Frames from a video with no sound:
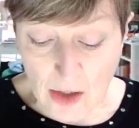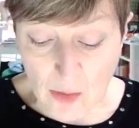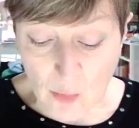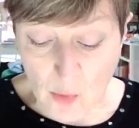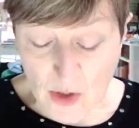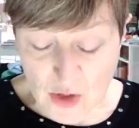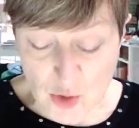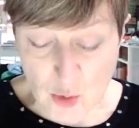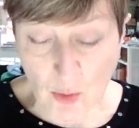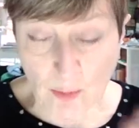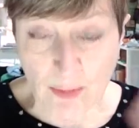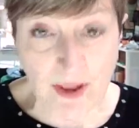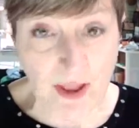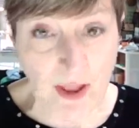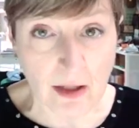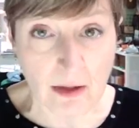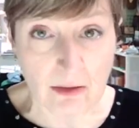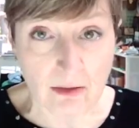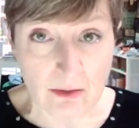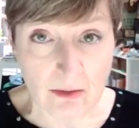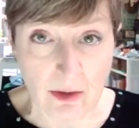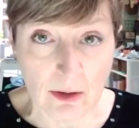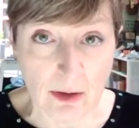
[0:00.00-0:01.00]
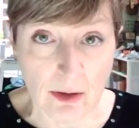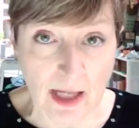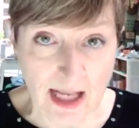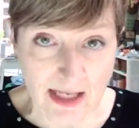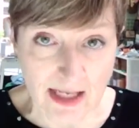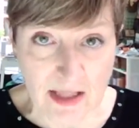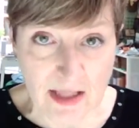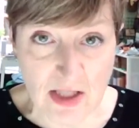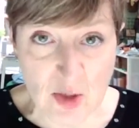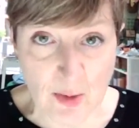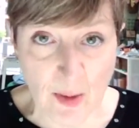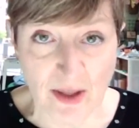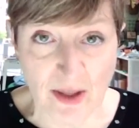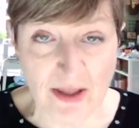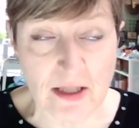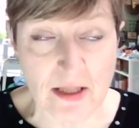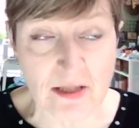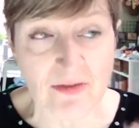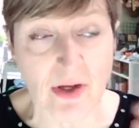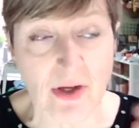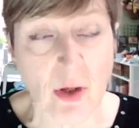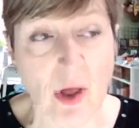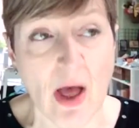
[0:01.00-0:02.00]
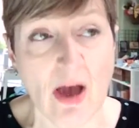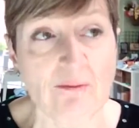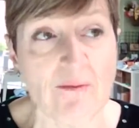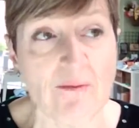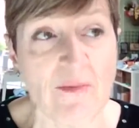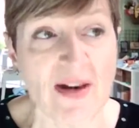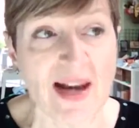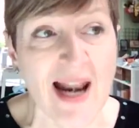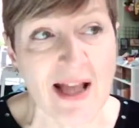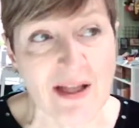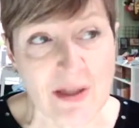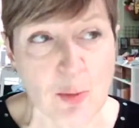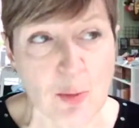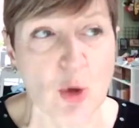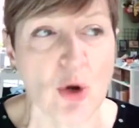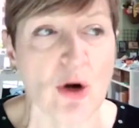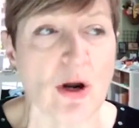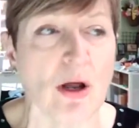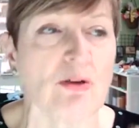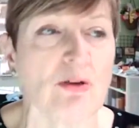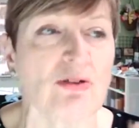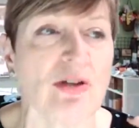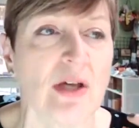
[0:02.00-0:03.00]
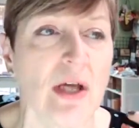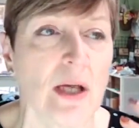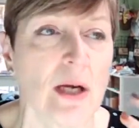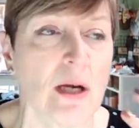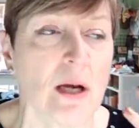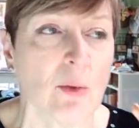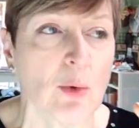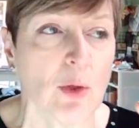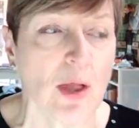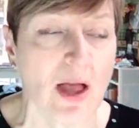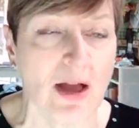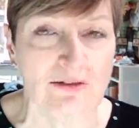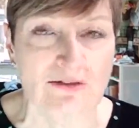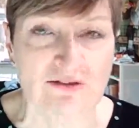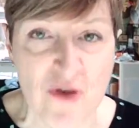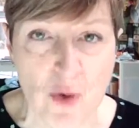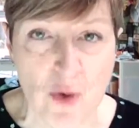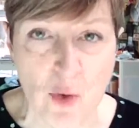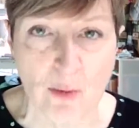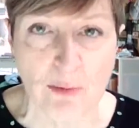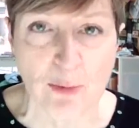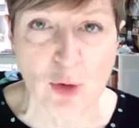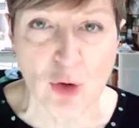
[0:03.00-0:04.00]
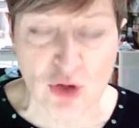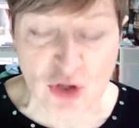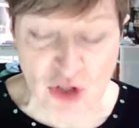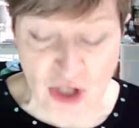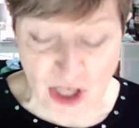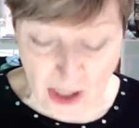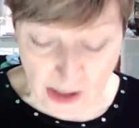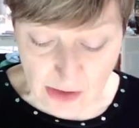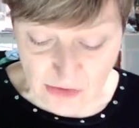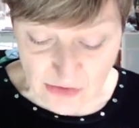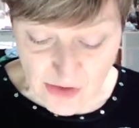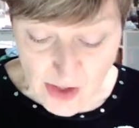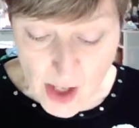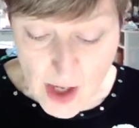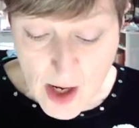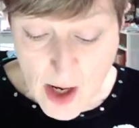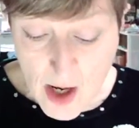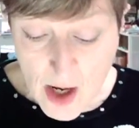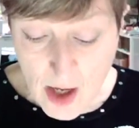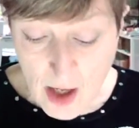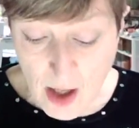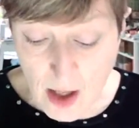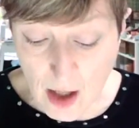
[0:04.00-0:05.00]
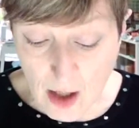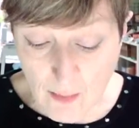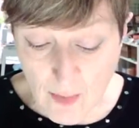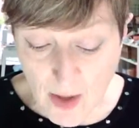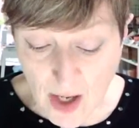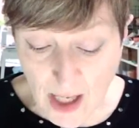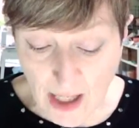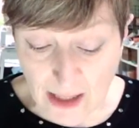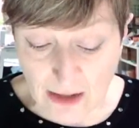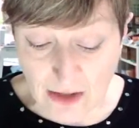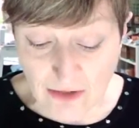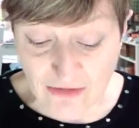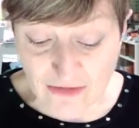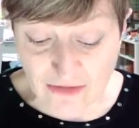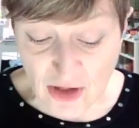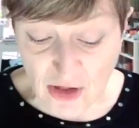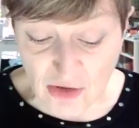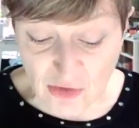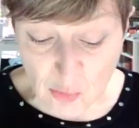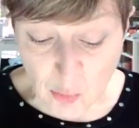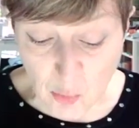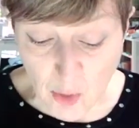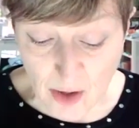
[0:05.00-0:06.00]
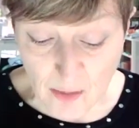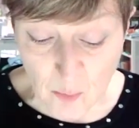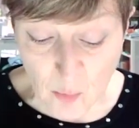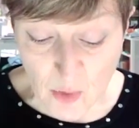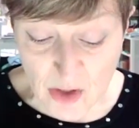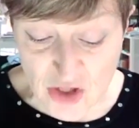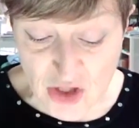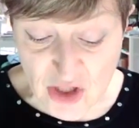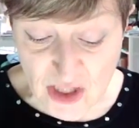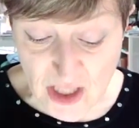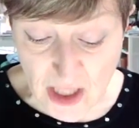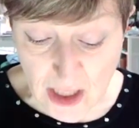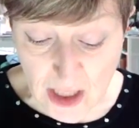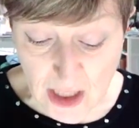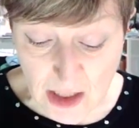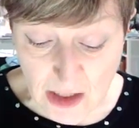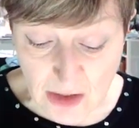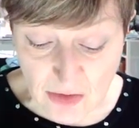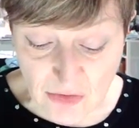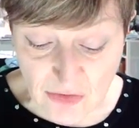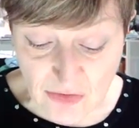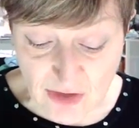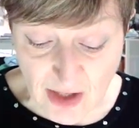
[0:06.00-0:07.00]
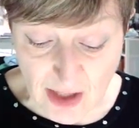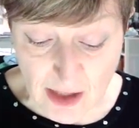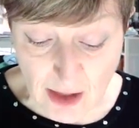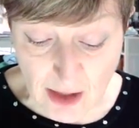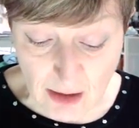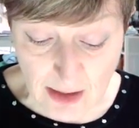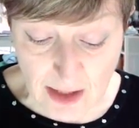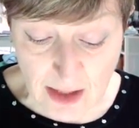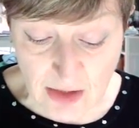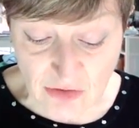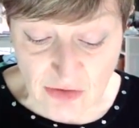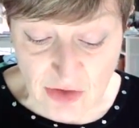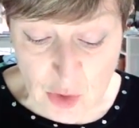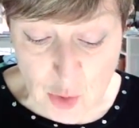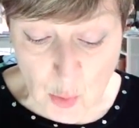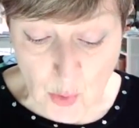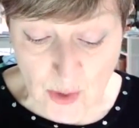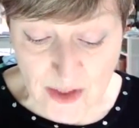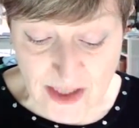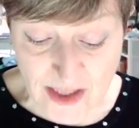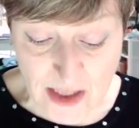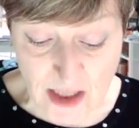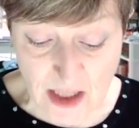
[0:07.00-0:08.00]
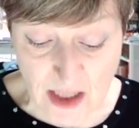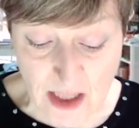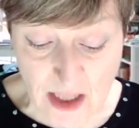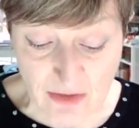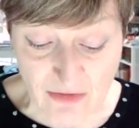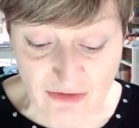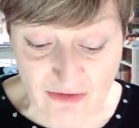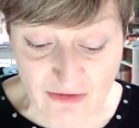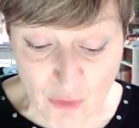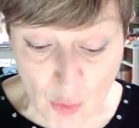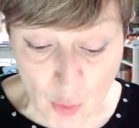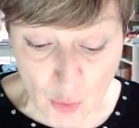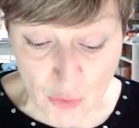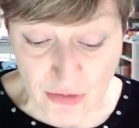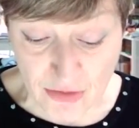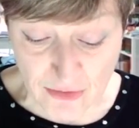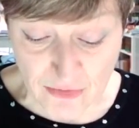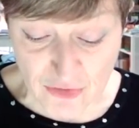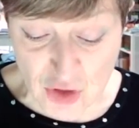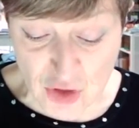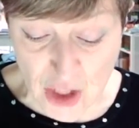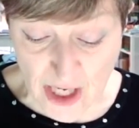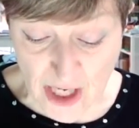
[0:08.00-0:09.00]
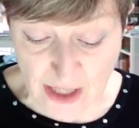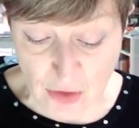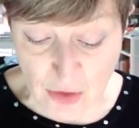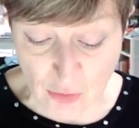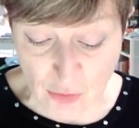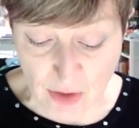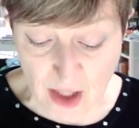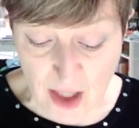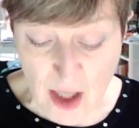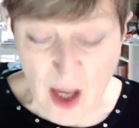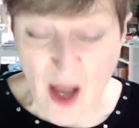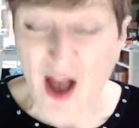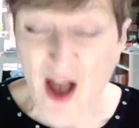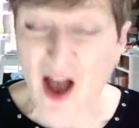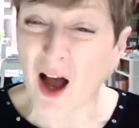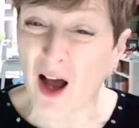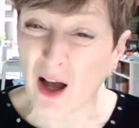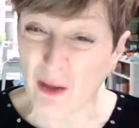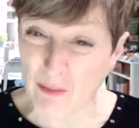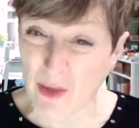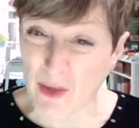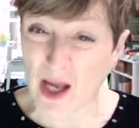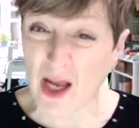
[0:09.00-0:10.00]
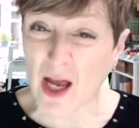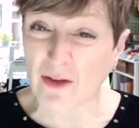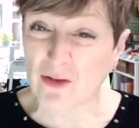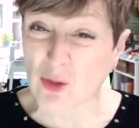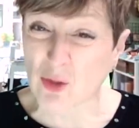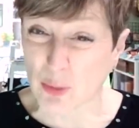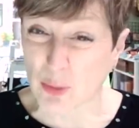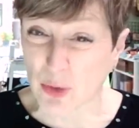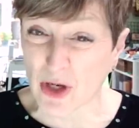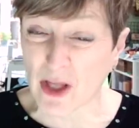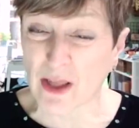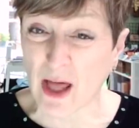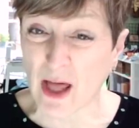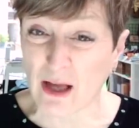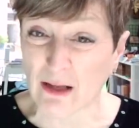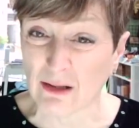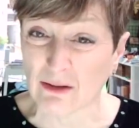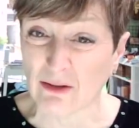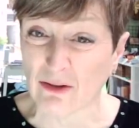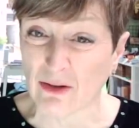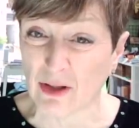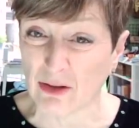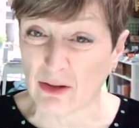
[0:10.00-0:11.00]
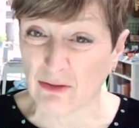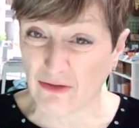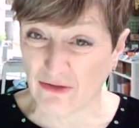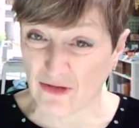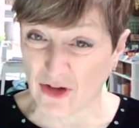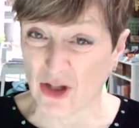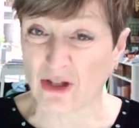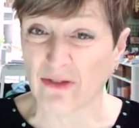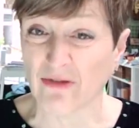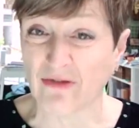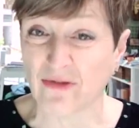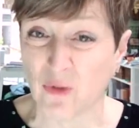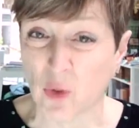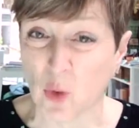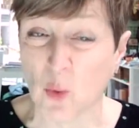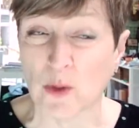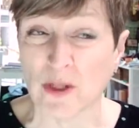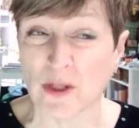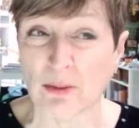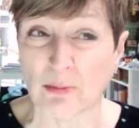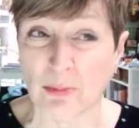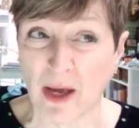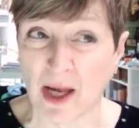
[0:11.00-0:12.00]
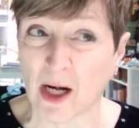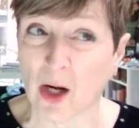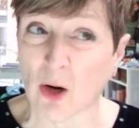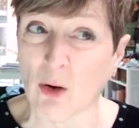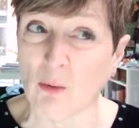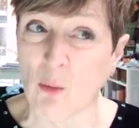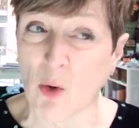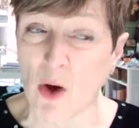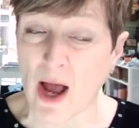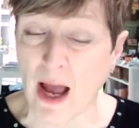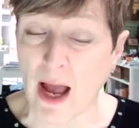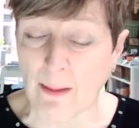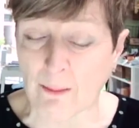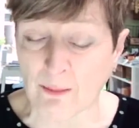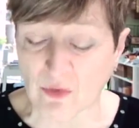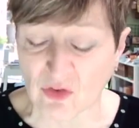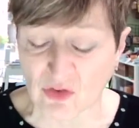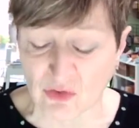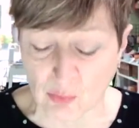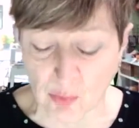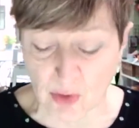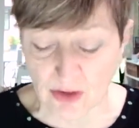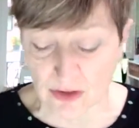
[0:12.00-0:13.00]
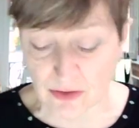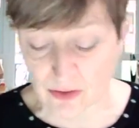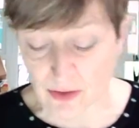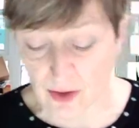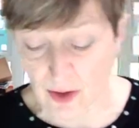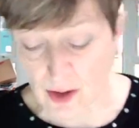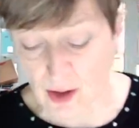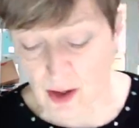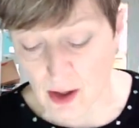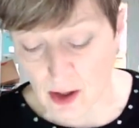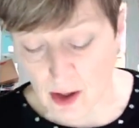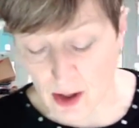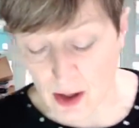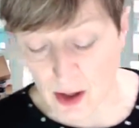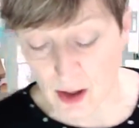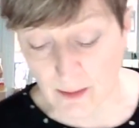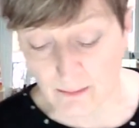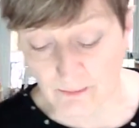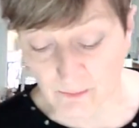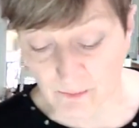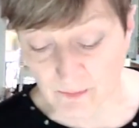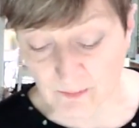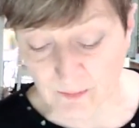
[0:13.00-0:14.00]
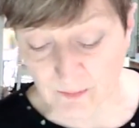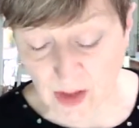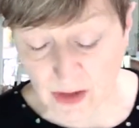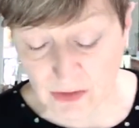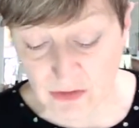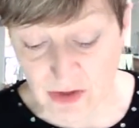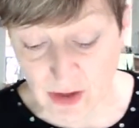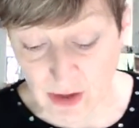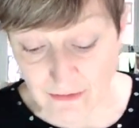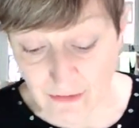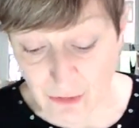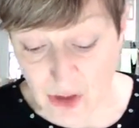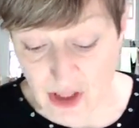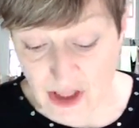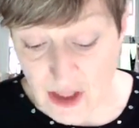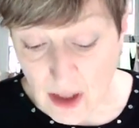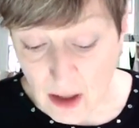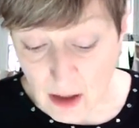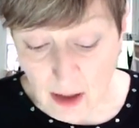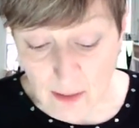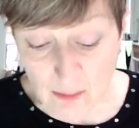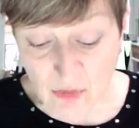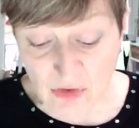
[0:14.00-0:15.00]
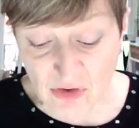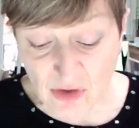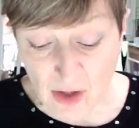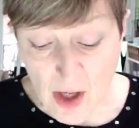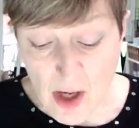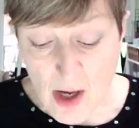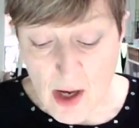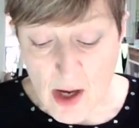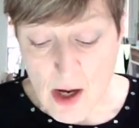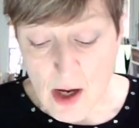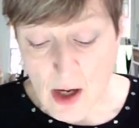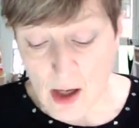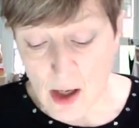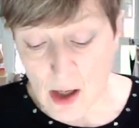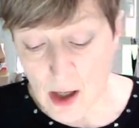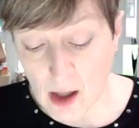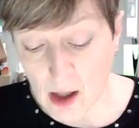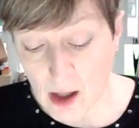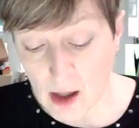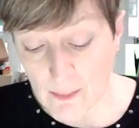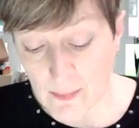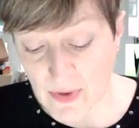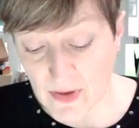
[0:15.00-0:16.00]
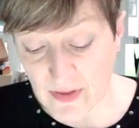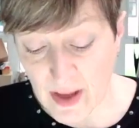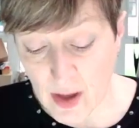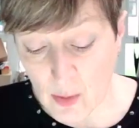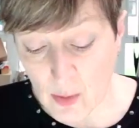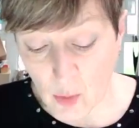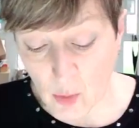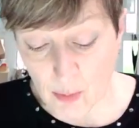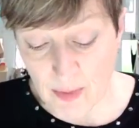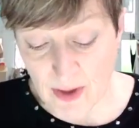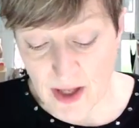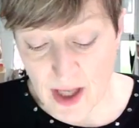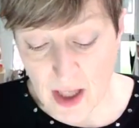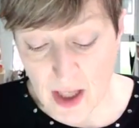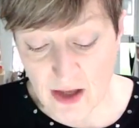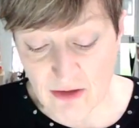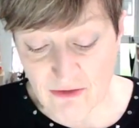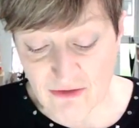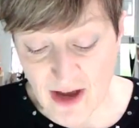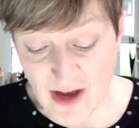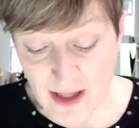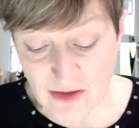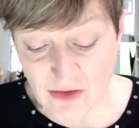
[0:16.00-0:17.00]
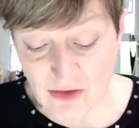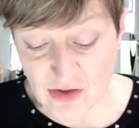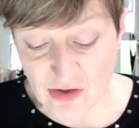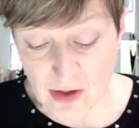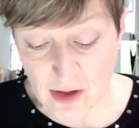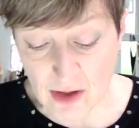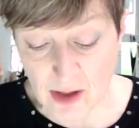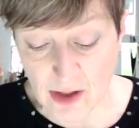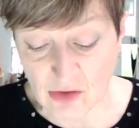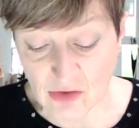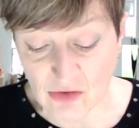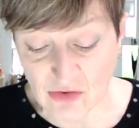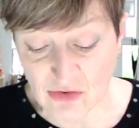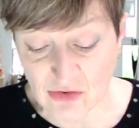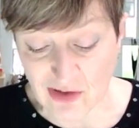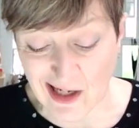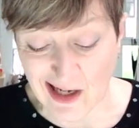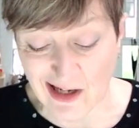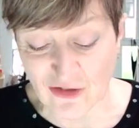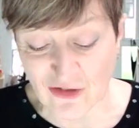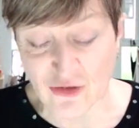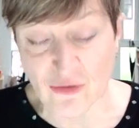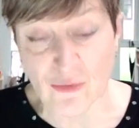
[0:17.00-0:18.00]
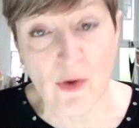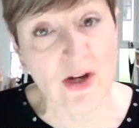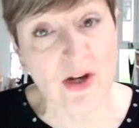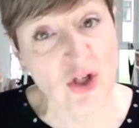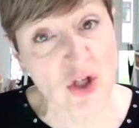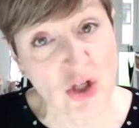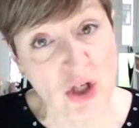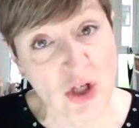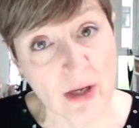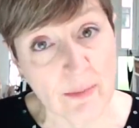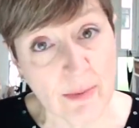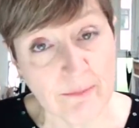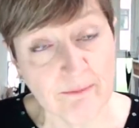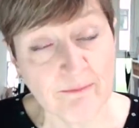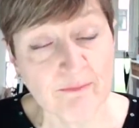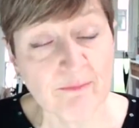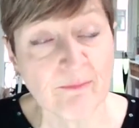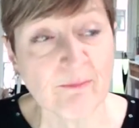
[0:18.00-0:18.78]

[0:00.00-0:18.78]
which will be less expensive. It'll have less product in, it will have fewer projects. Um, and the first one, which is deadline is the twenty-fourth of January. I may have to bring that further forward depending on what happens with um, delivery times, uh, but that will be Valentine's slash friendship.